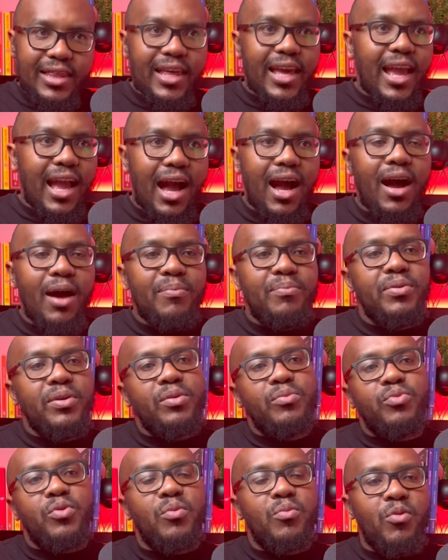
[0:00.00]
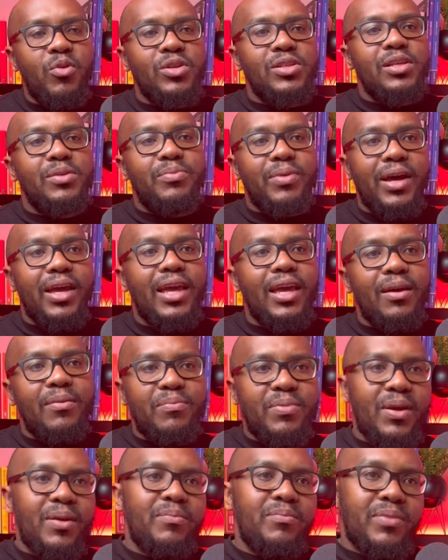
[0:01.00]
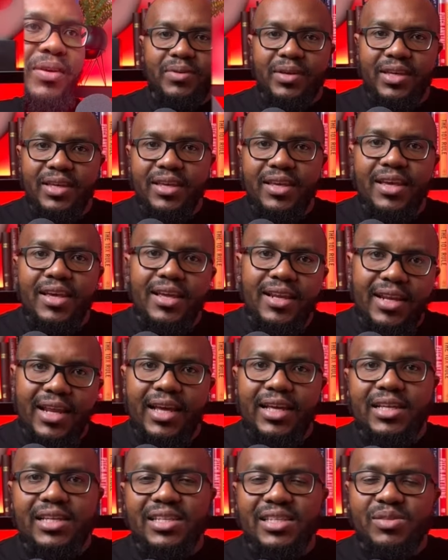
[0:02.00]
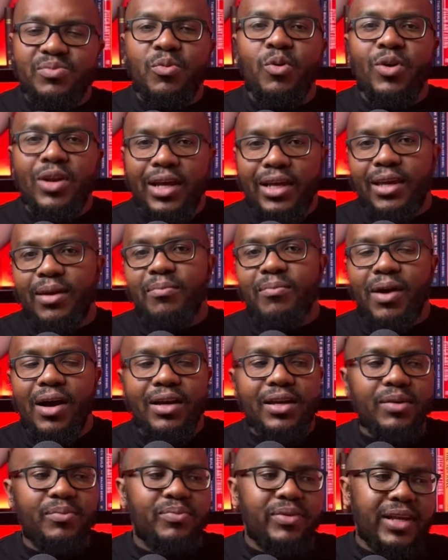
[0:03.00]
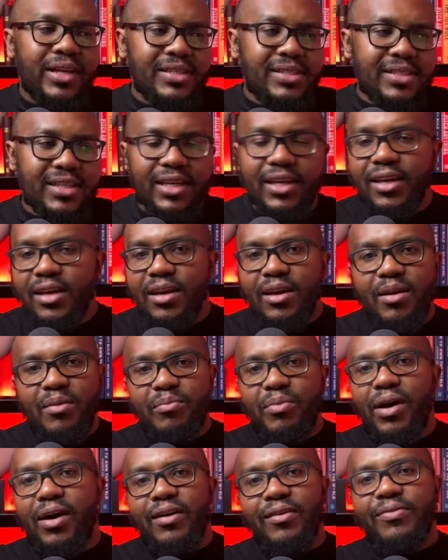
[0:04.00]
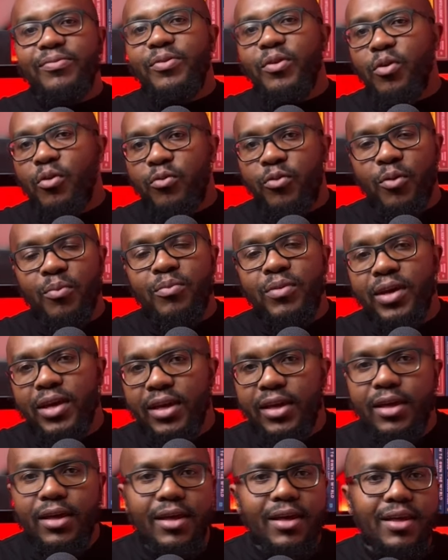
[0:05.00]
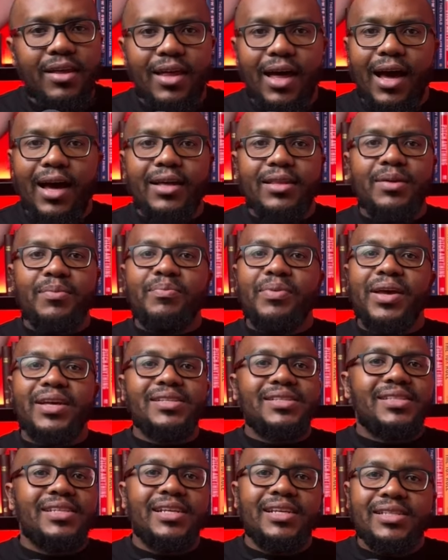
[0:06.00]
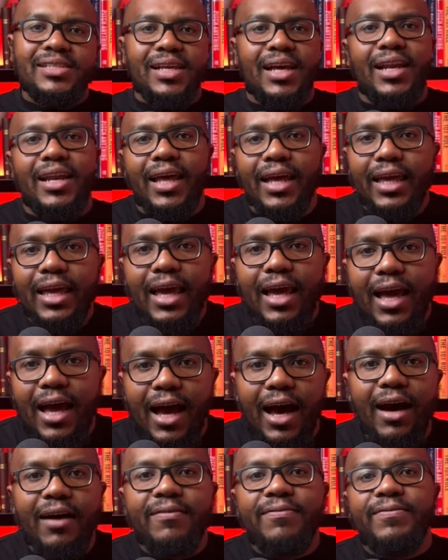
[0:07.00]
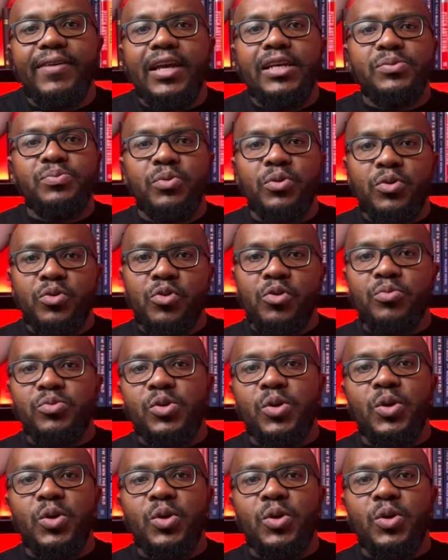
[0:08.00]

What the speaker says: they are being promoted by Airbnb. Like, it's more like a marketplace thing. But for me, the best things are like Facebook groups,